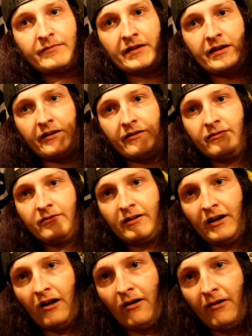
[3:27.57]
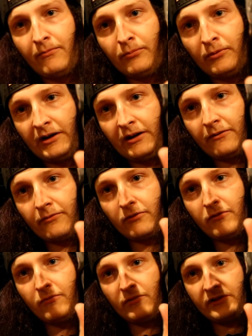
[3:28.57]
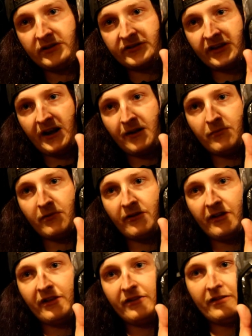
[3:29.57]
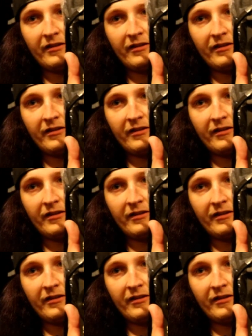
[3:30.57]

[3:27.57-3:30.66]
You know, I'll have plenty of room with this camera and